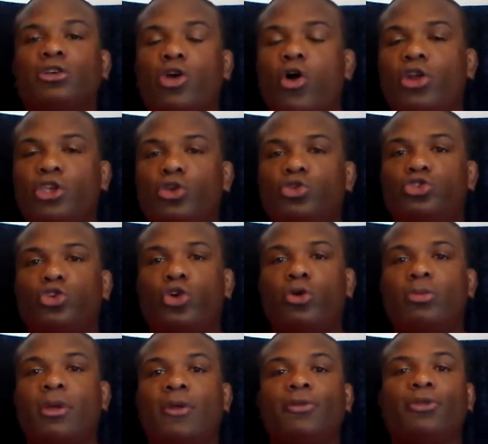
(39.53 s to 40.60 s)
Go to
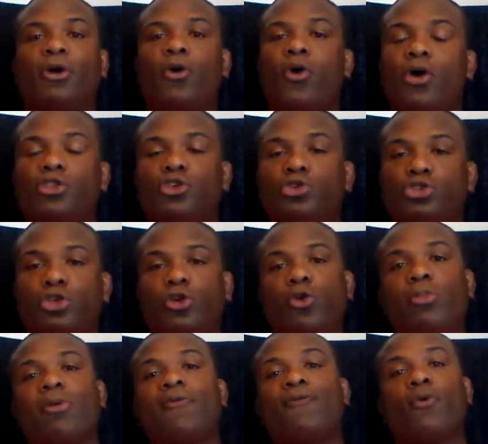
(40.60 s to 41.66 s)
YouTube. They're on
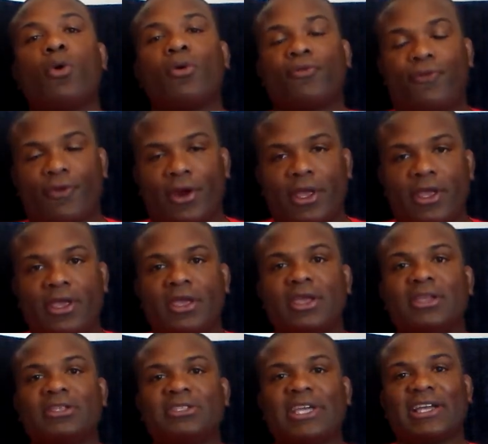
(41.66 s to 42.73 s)
YouTube for free.
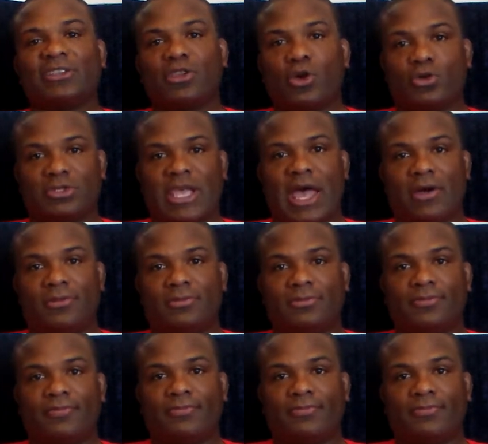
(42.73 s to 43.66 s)
Check those out.